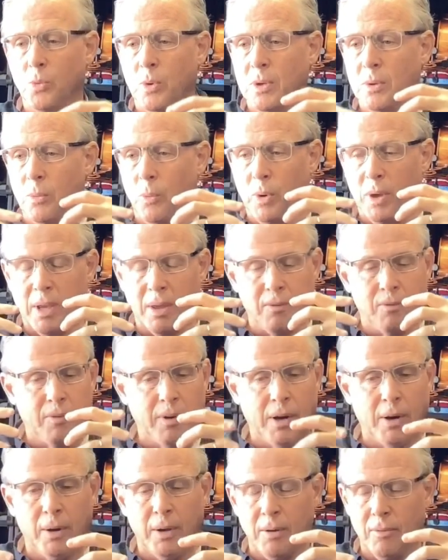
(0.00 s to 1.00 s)
we get
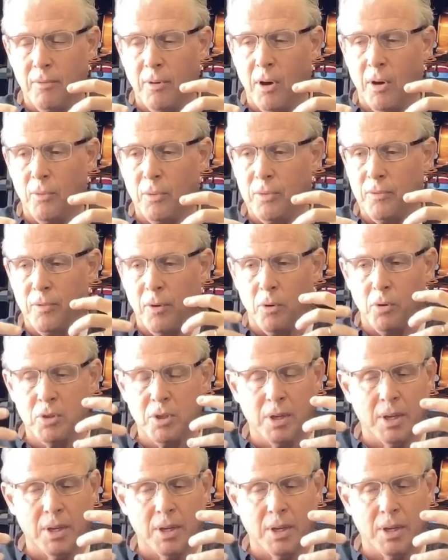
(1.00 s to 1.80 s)
very involved with folks.